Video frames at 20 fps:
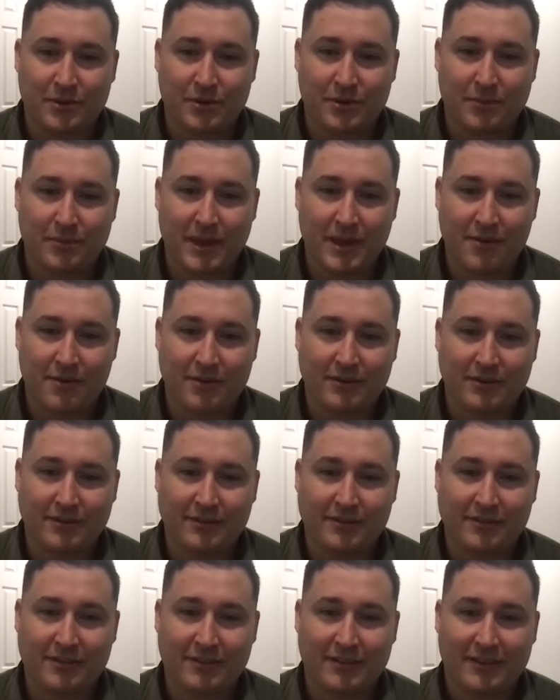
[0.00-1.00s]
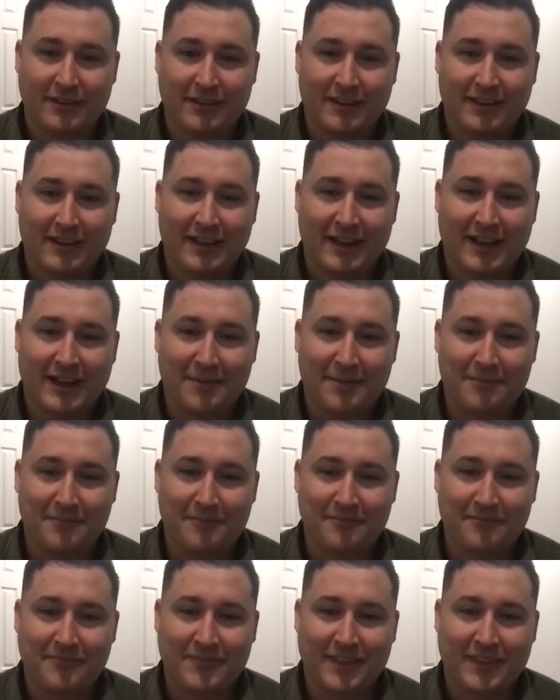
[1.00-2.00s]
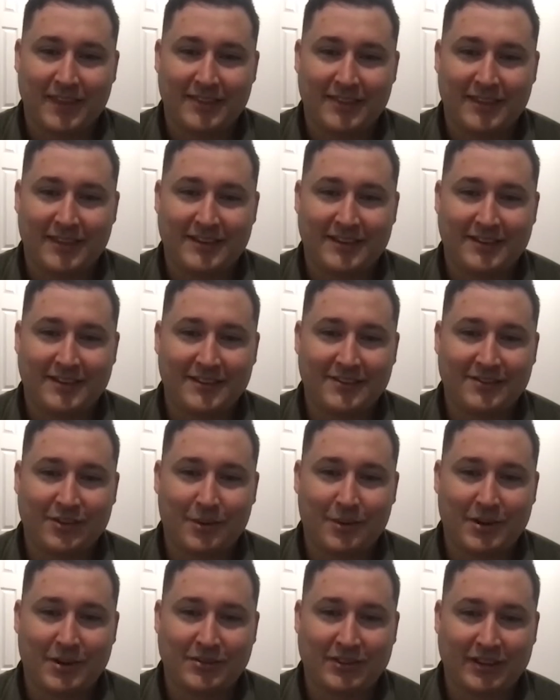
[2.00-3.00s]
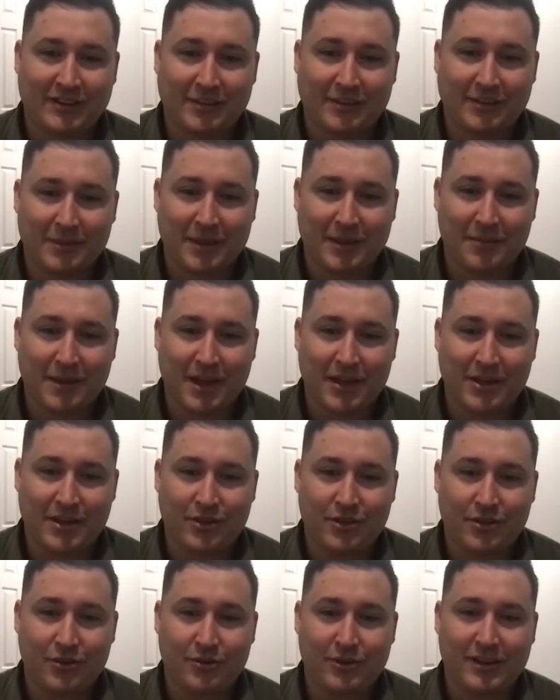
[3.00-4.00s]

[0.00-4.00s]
your parents, that doesn't so much say something about you.